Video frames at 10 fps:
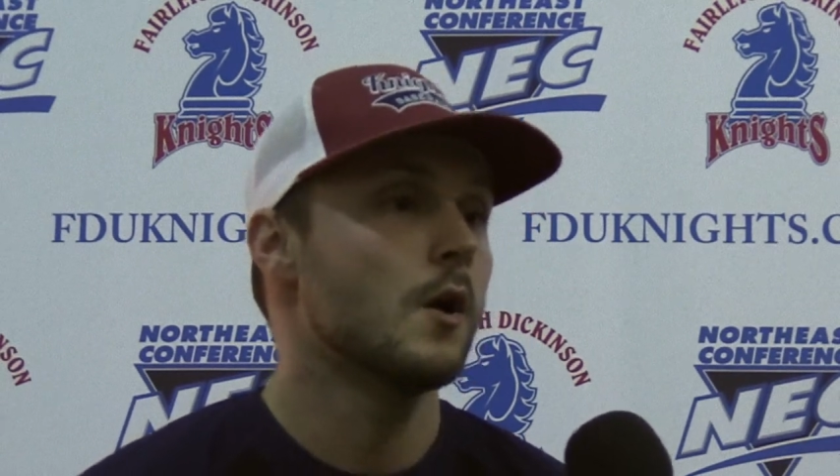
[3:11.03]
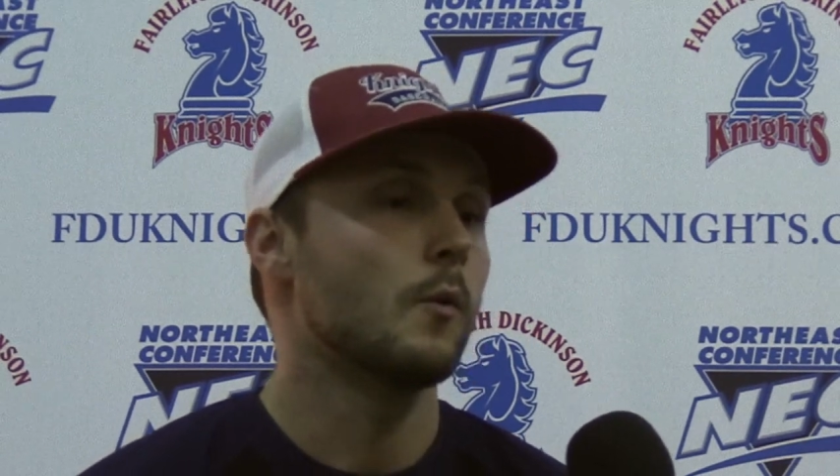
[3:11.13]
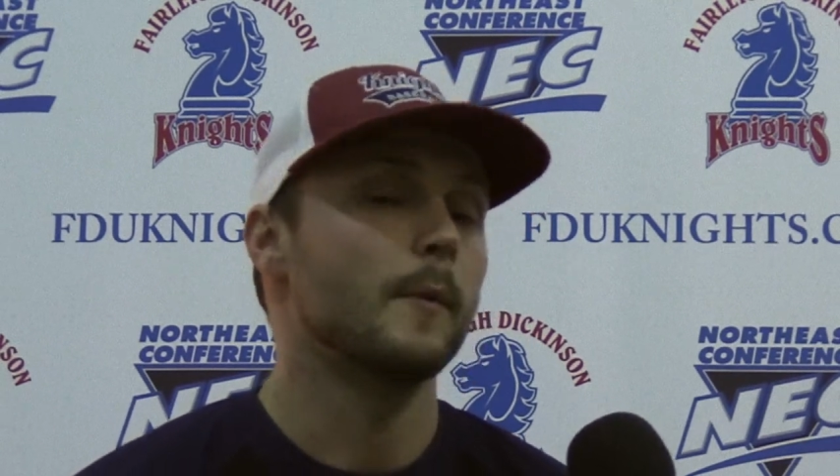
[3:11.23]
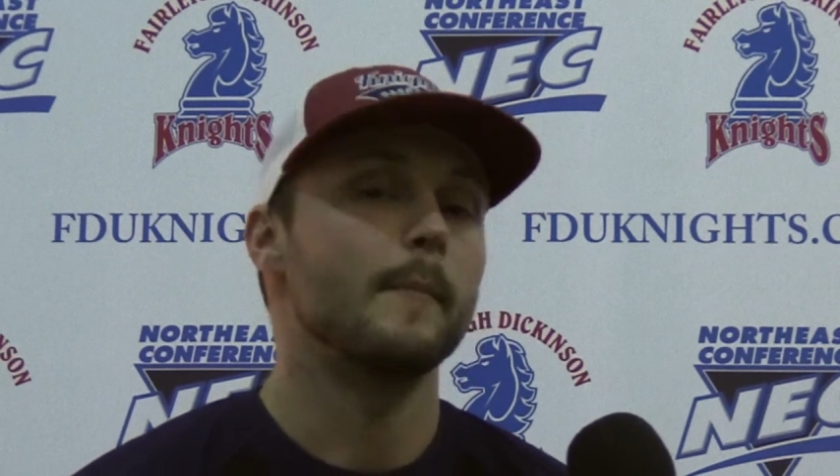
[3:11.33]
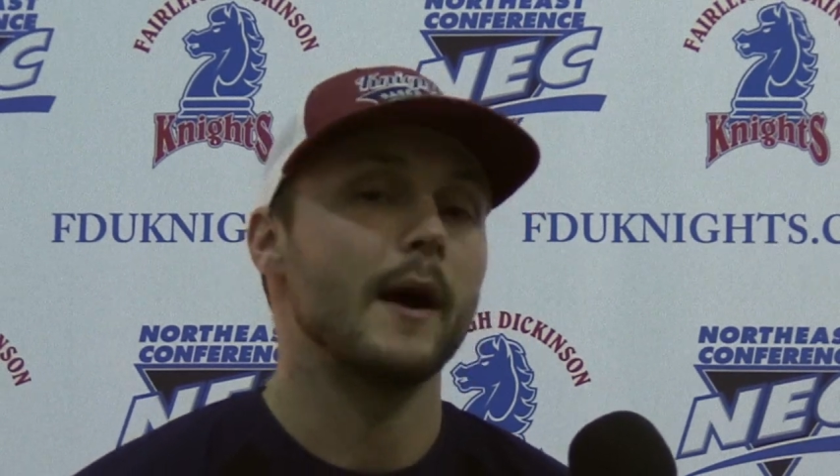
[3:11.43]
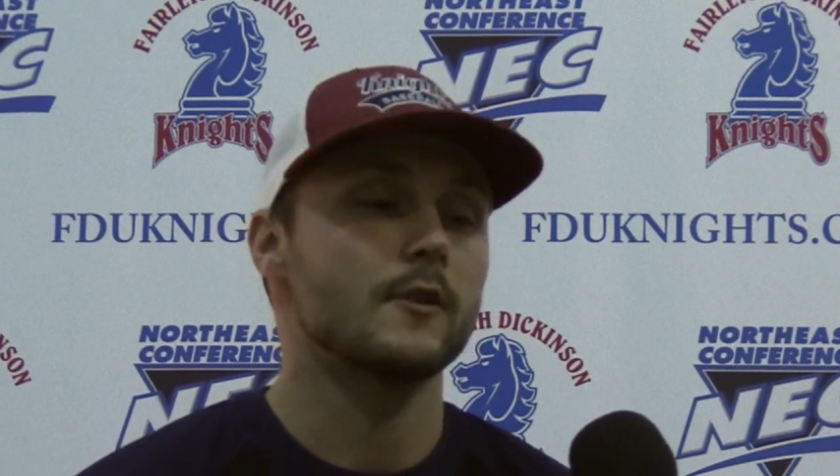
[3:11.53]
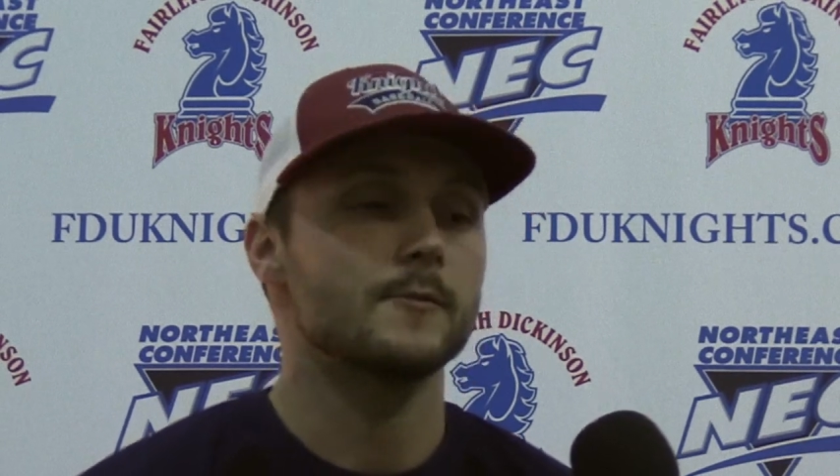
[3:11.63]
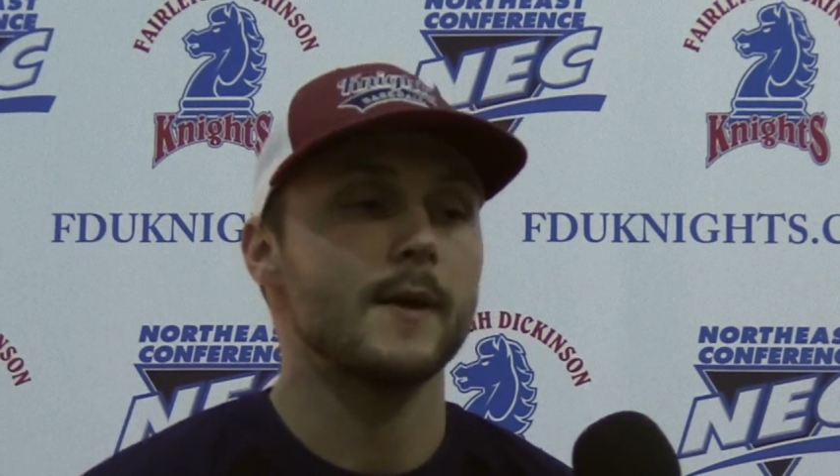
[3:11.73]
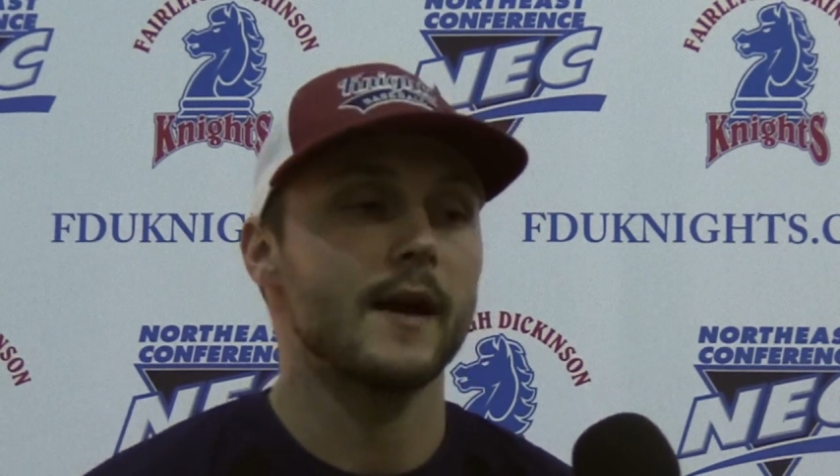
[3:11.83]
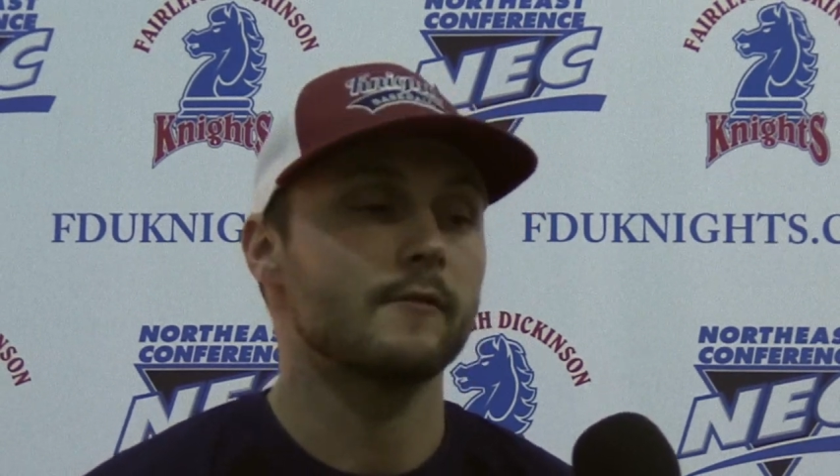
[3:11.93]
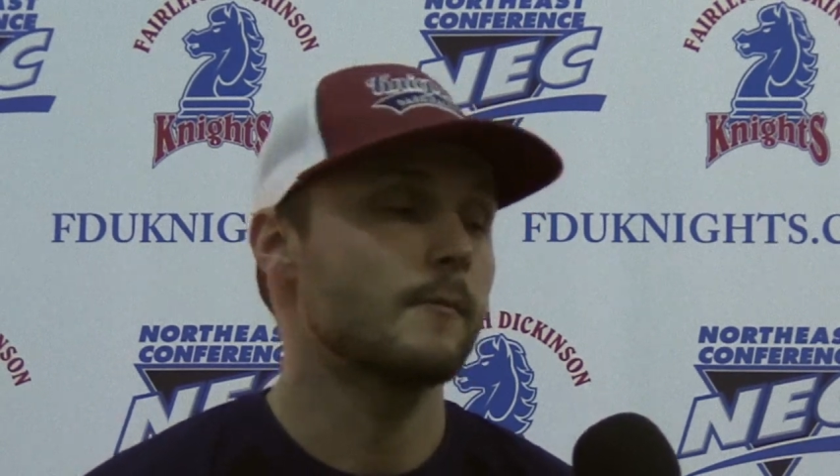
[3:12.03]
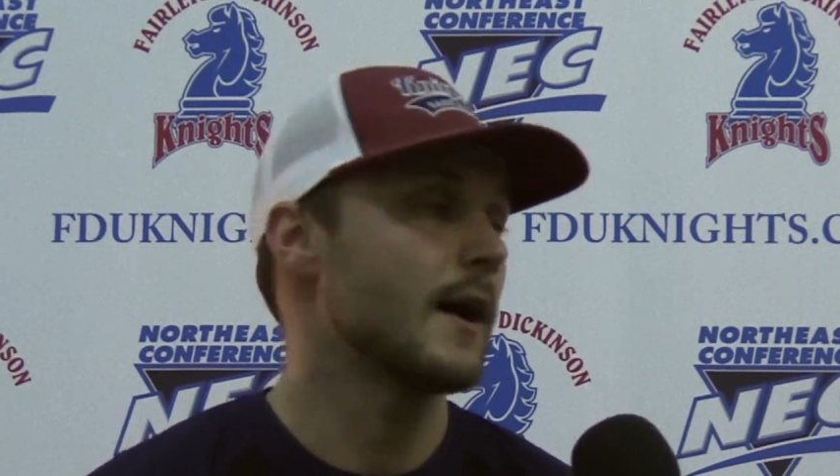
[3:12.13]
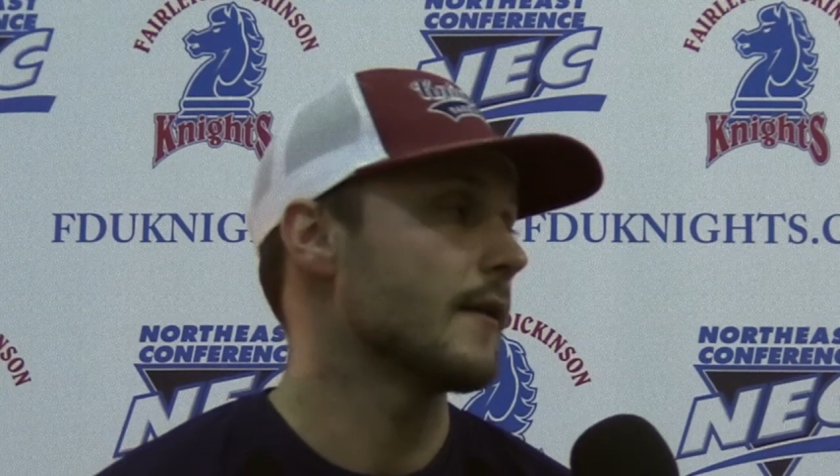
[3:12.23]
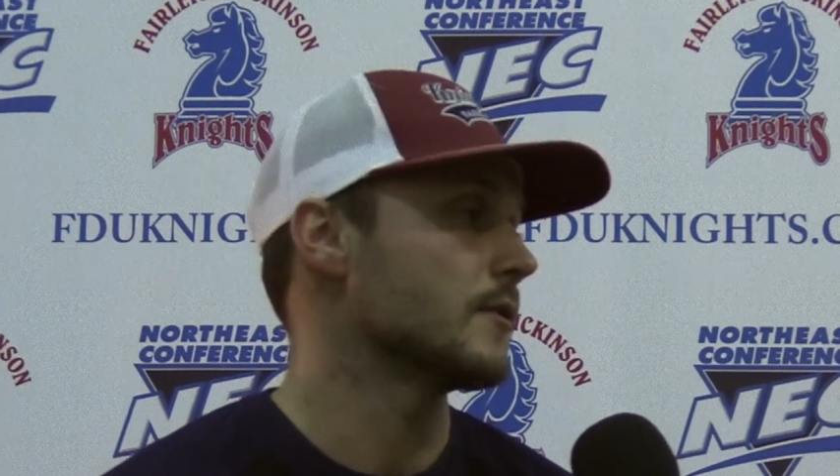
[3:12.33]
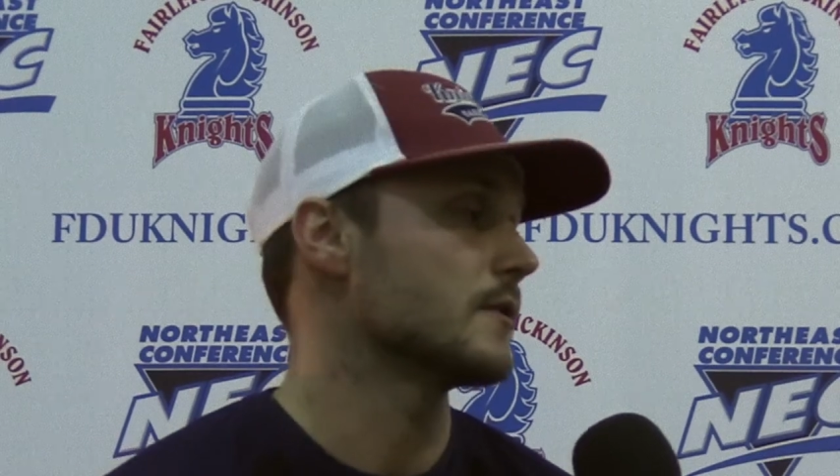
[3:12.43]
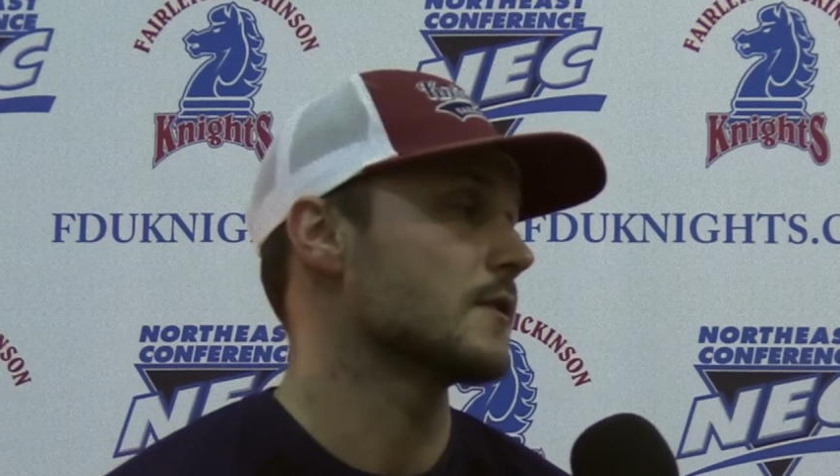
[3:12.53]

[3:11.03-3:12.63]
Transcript: we bounce back from having